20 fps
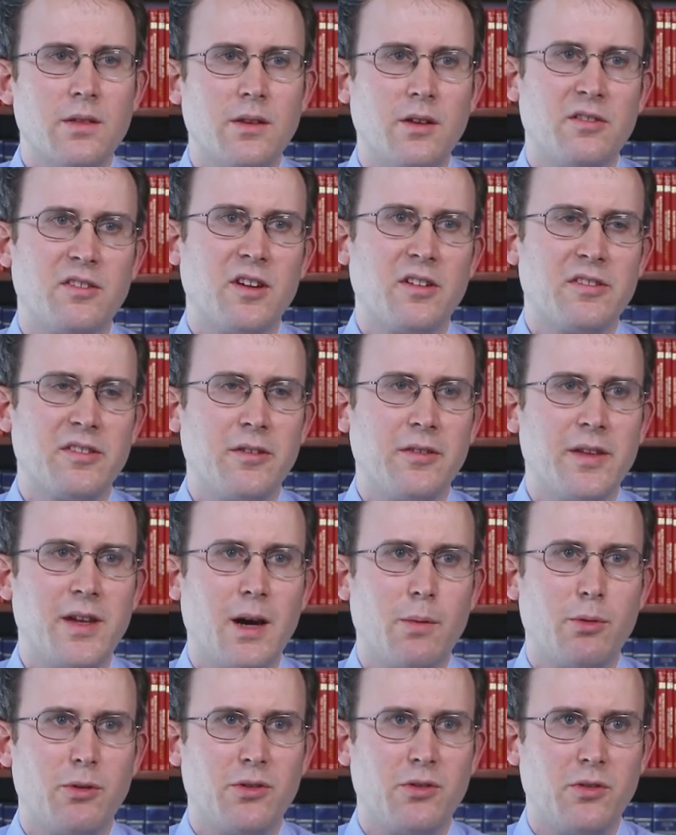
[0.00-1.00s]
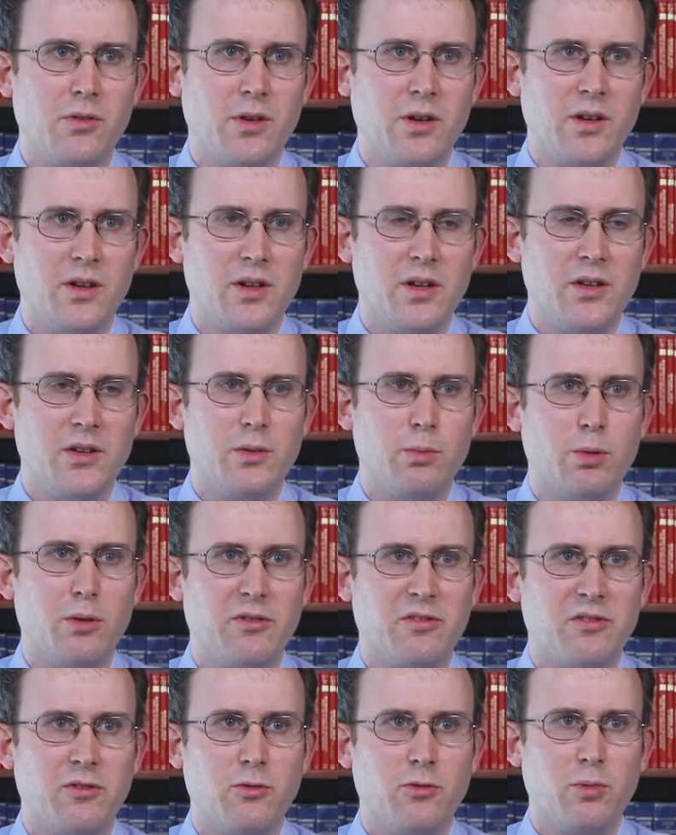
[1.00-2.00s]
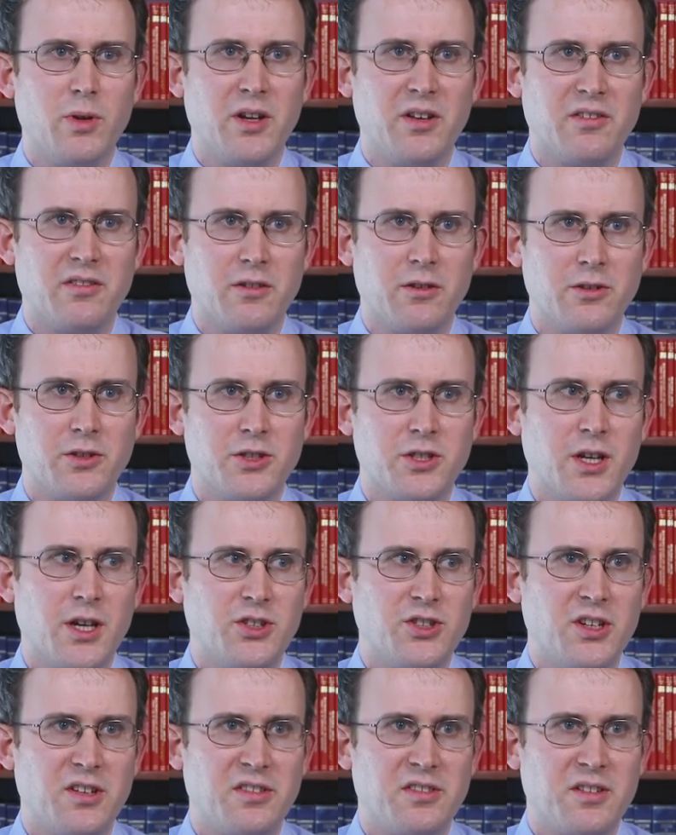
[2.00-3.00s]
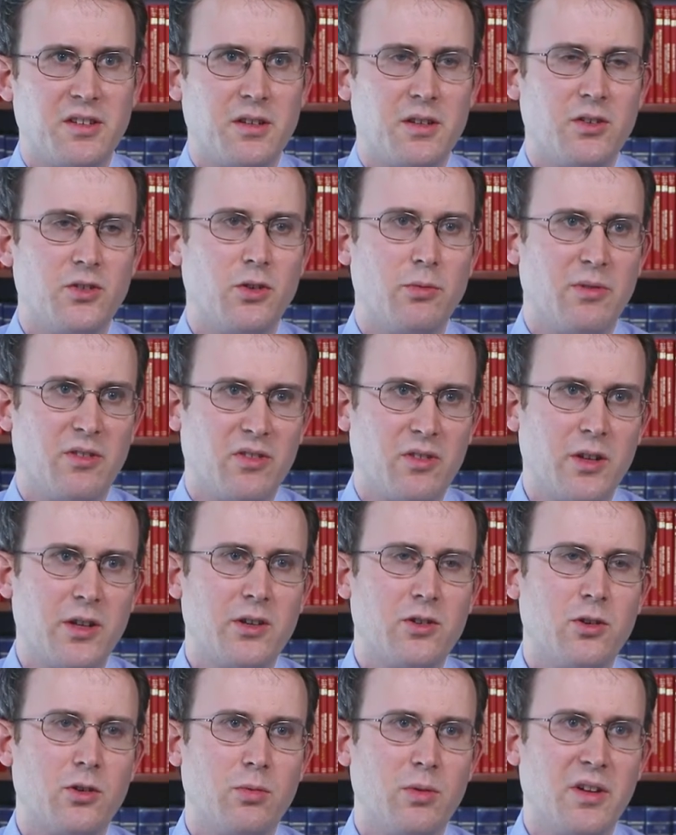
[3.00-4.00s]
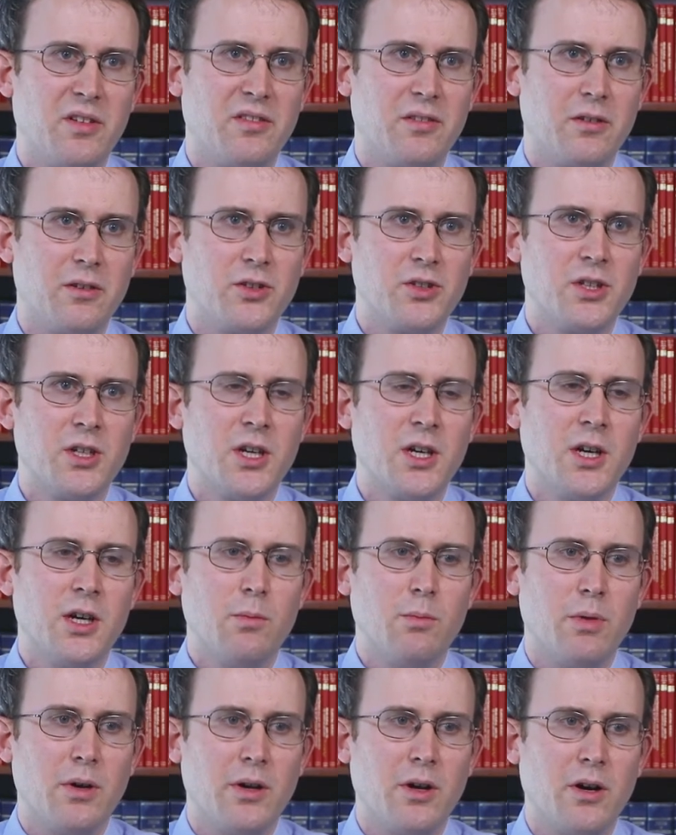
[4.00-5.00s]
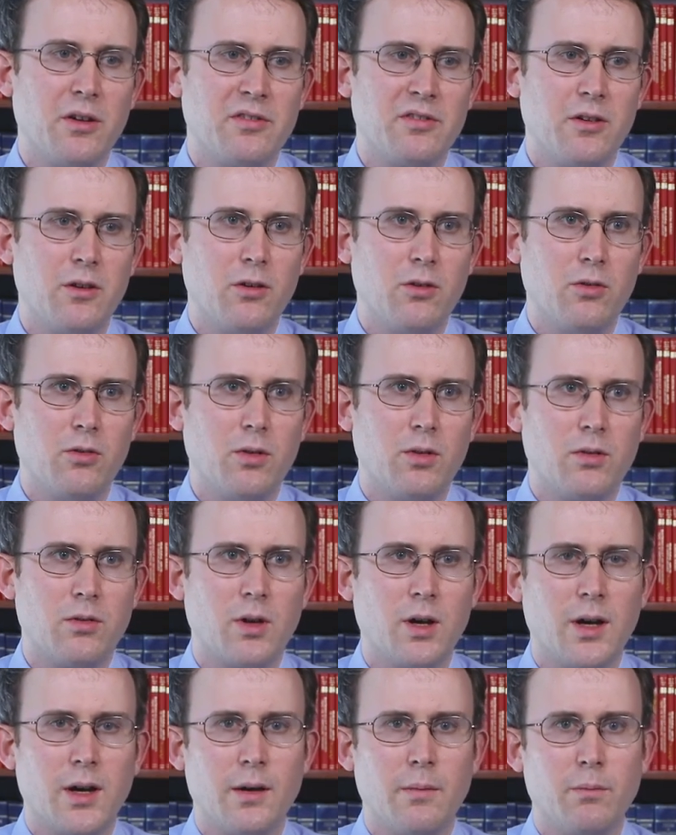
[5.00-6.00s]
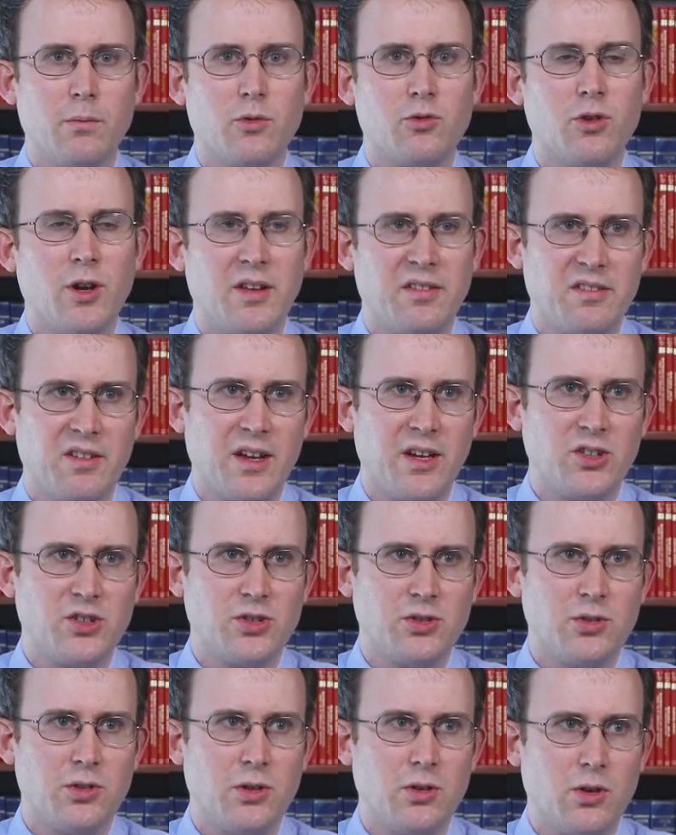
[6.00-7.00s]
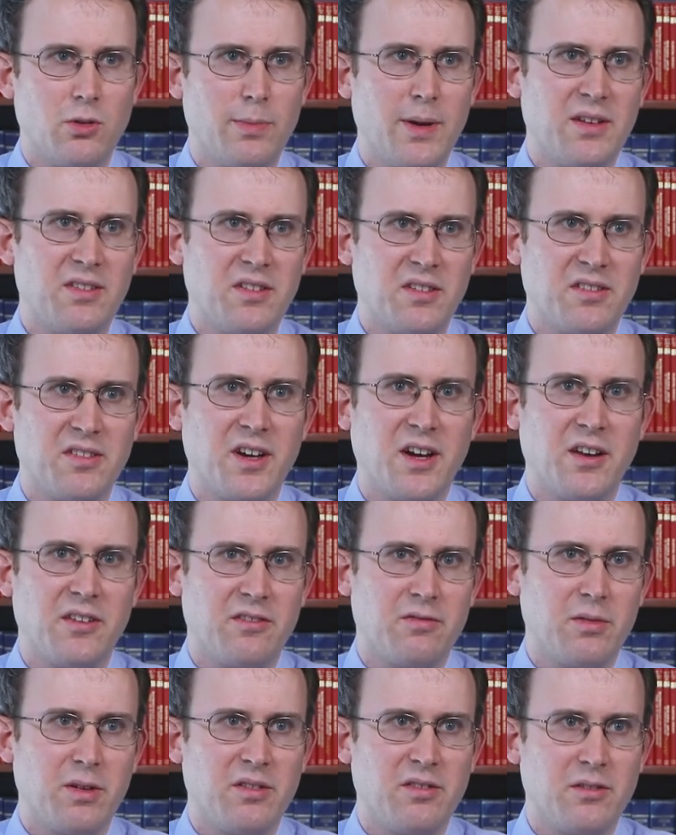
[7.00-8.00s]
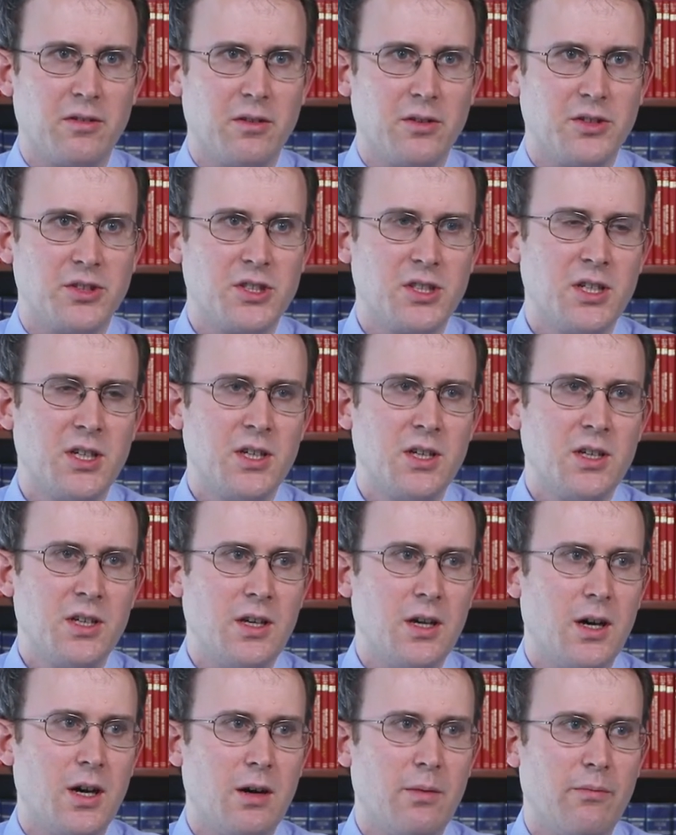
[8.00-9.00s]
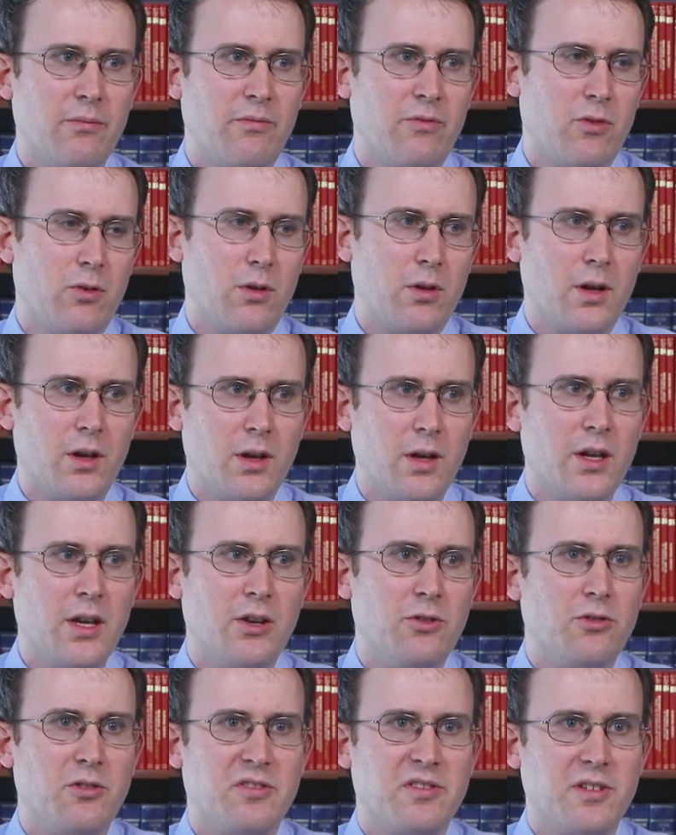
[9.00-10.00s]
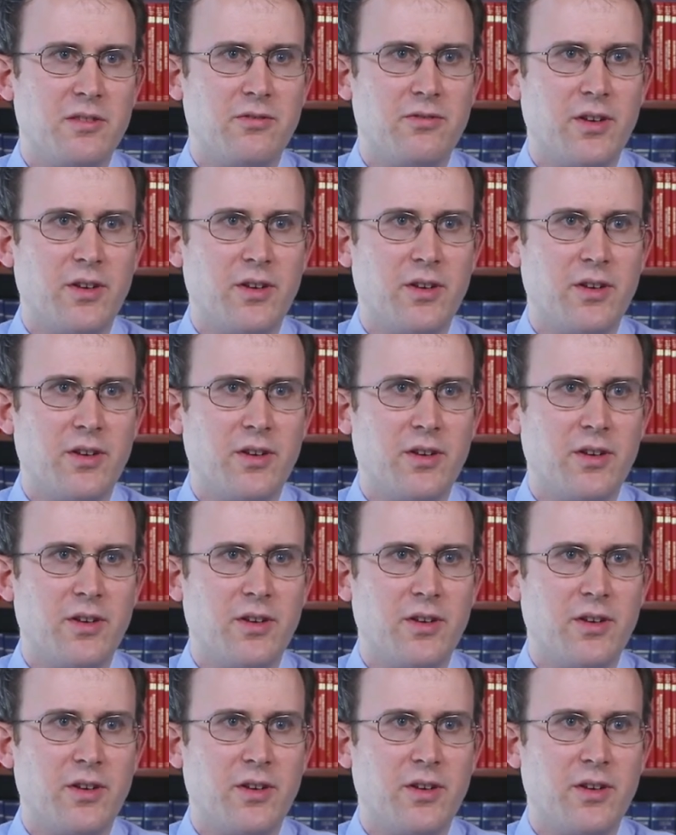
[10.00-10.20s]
There's also the opportunity to pursue research, not just in terms of clinical research, but also um, translational or basic science research um, for a, an interested